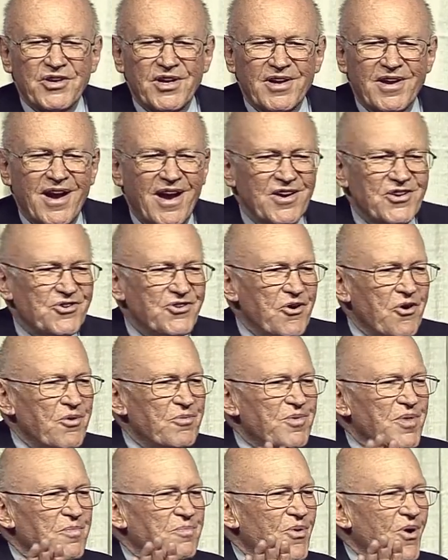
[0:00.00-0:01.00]
And I showed him
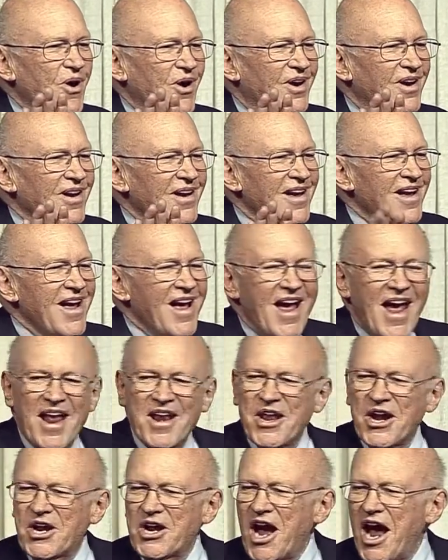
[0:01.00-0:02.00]
the book. And
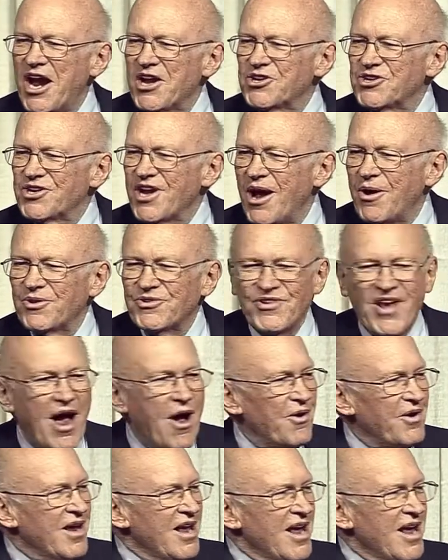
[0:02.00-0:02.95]
the guy shouts out,